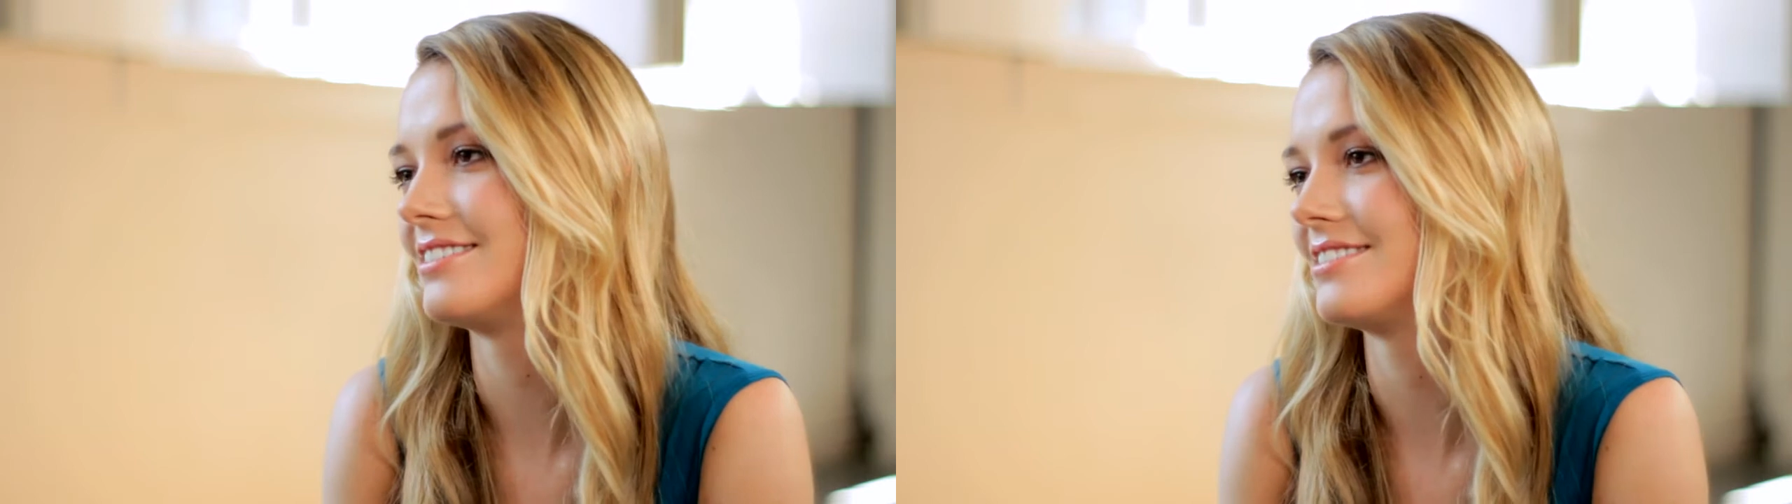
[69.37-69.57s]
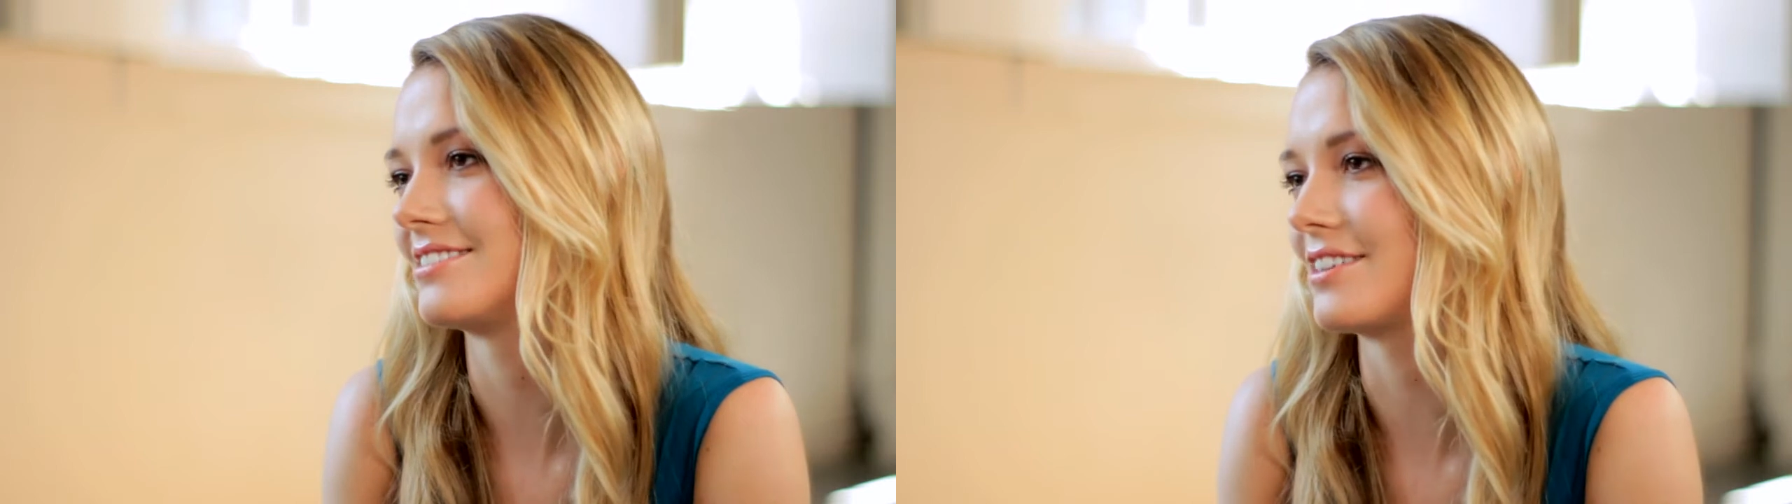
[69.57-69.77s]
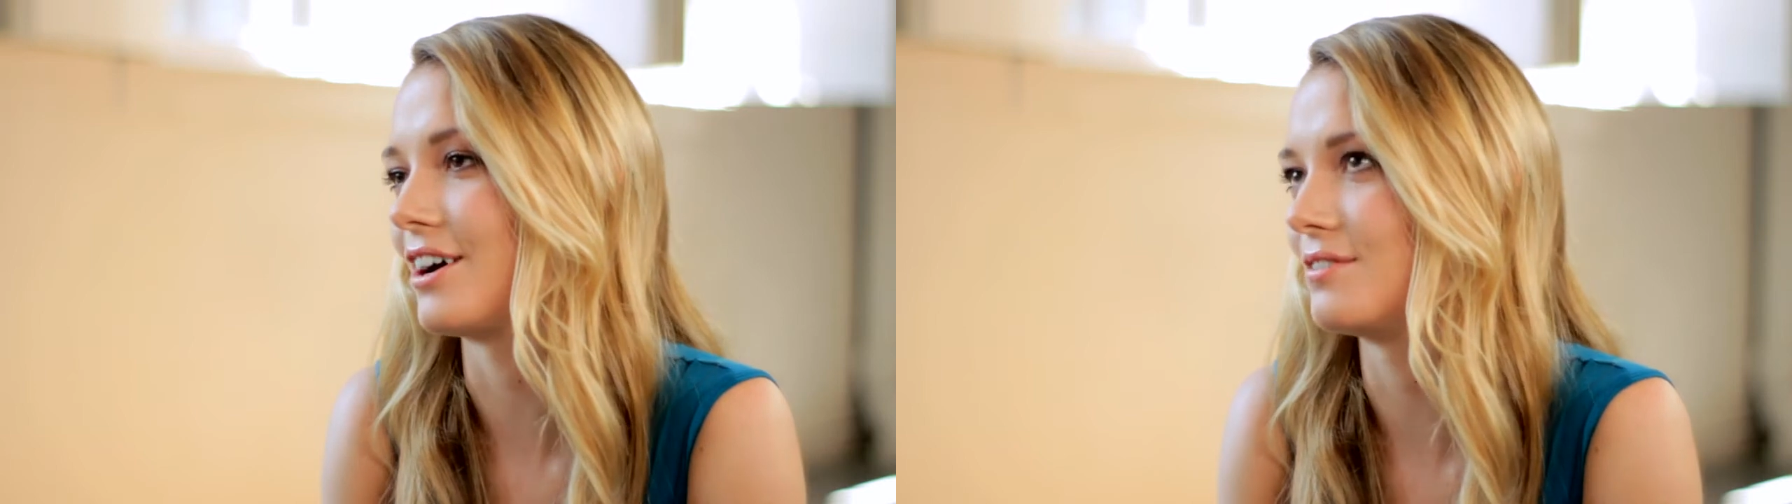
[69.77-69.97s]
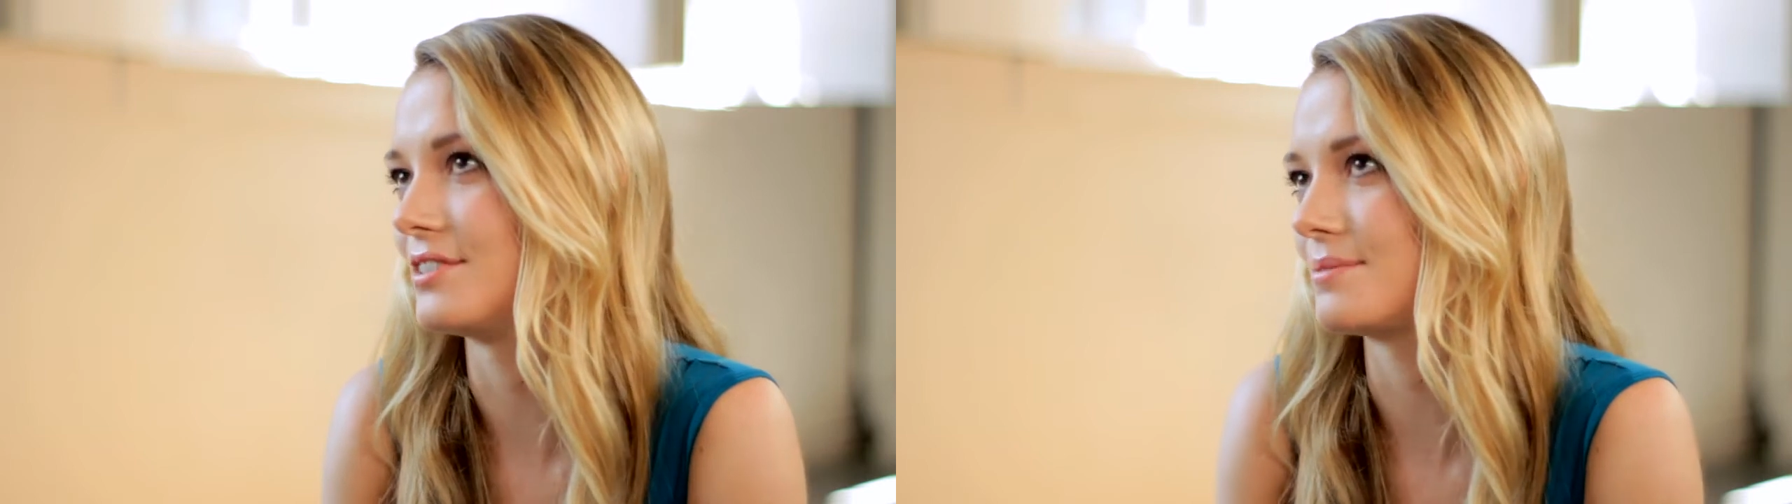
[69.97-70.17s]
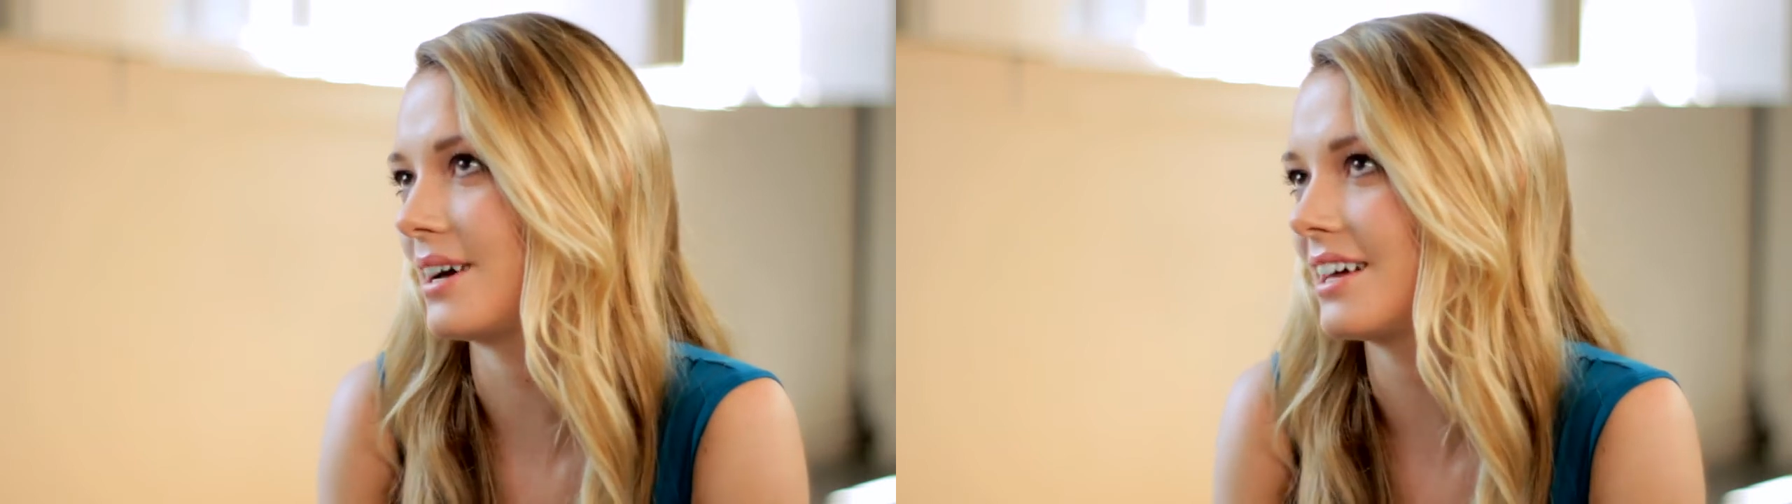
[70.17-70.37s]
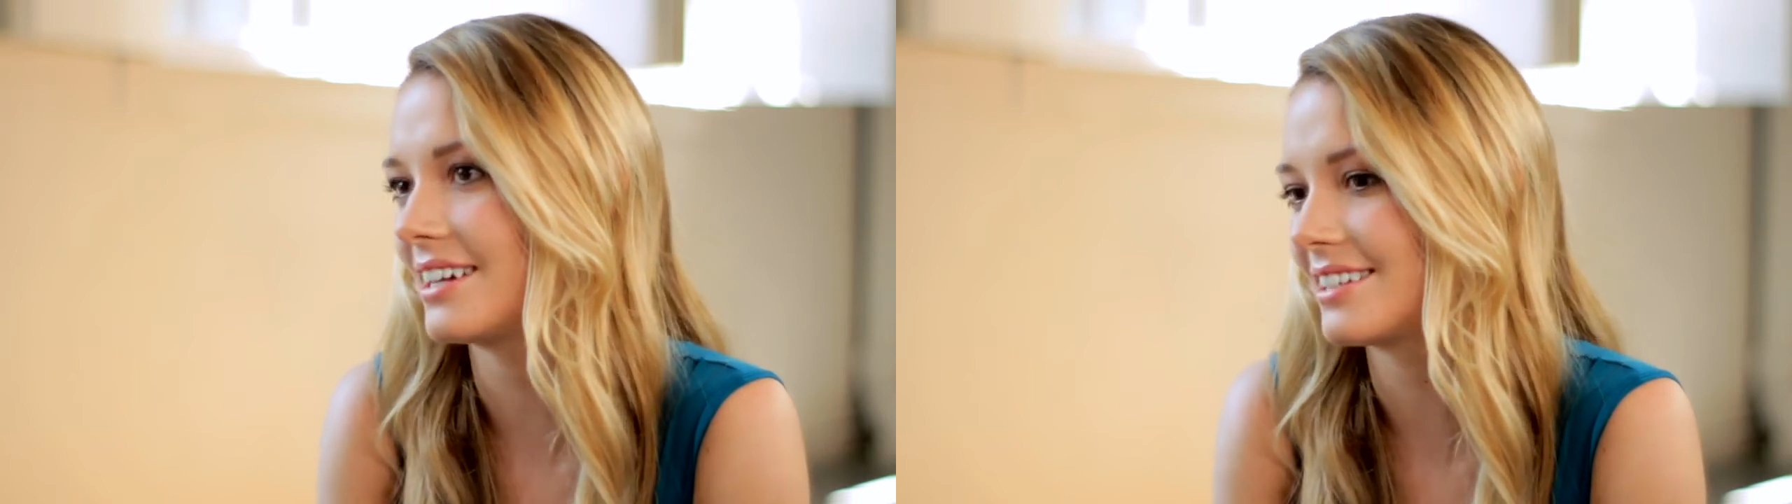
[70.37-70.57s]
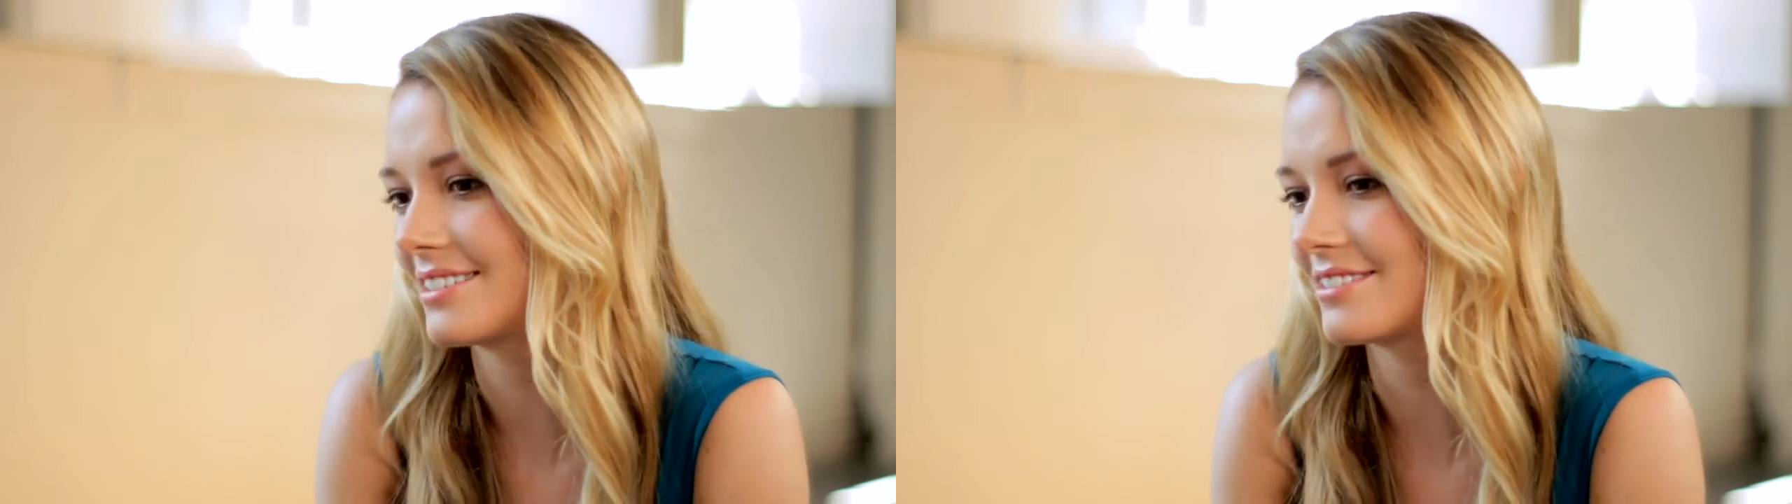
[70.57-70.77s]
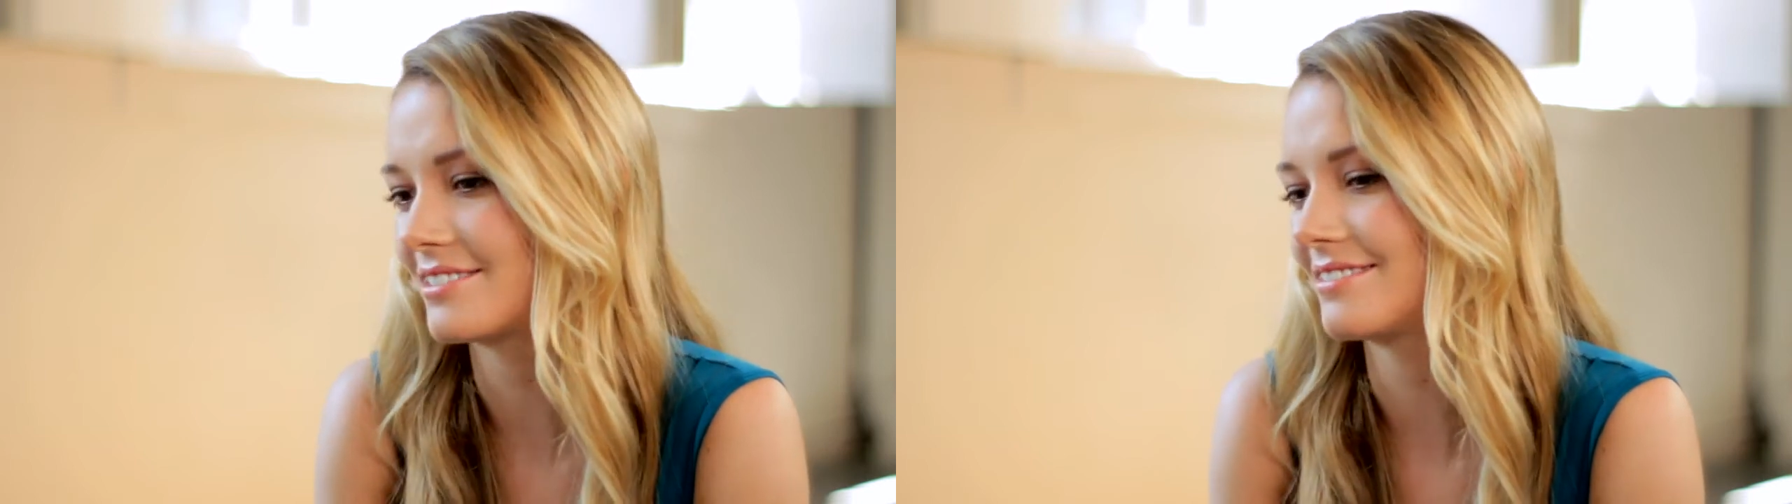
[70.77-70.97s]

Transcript: Just all of his ballets are